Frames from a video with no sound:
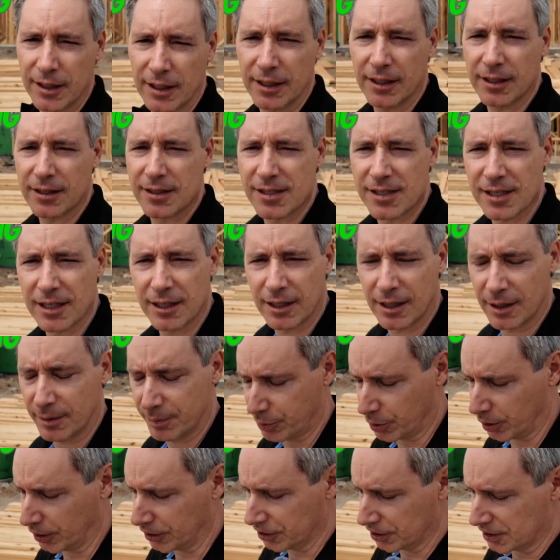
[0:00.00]
It's a
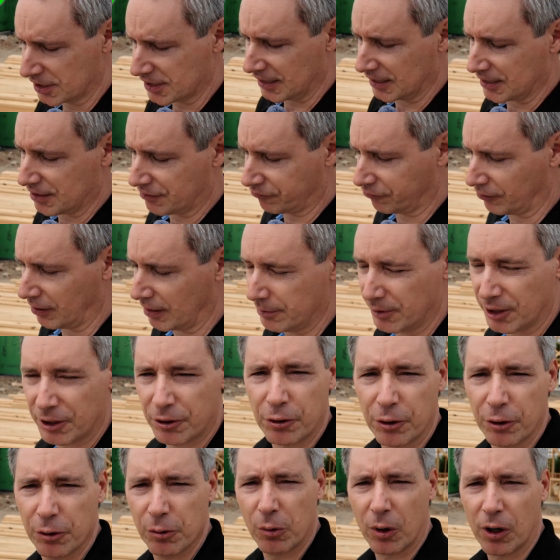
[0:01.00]
pretty good sized framing
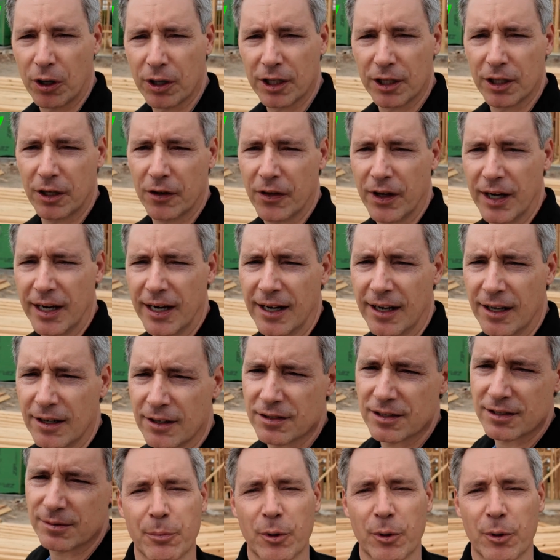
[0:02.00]
crew working on the house.